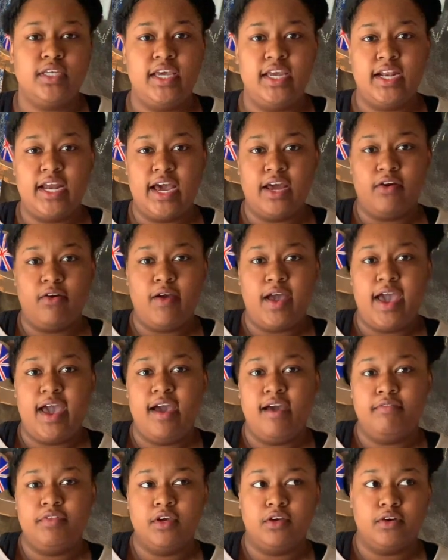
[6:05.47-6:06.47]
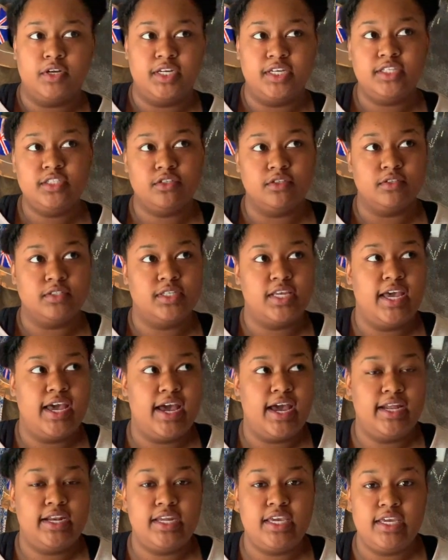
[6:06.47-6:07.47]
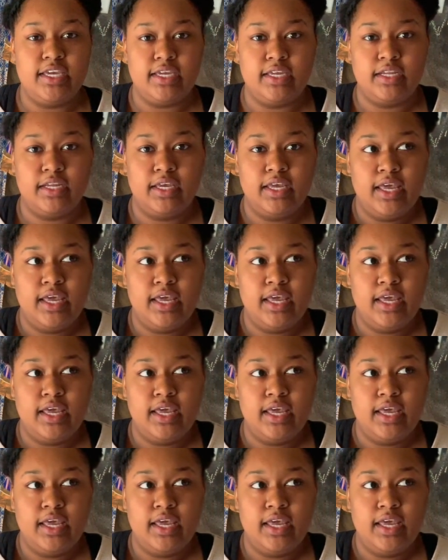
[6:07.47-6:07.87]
And I don't have the credentials that I need.